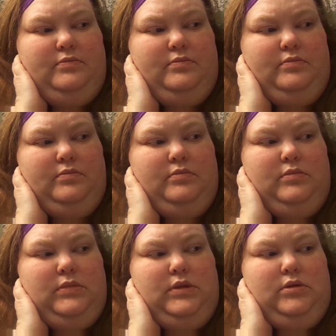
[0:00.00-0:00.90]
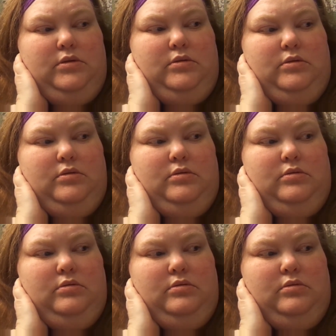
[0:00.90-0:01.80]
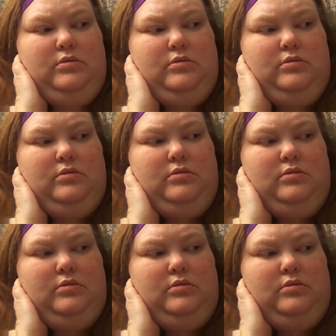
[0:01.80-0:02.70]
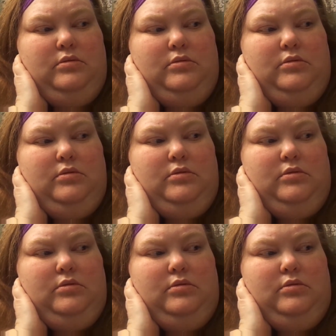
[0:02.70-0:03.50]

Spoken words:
Nobody speaks.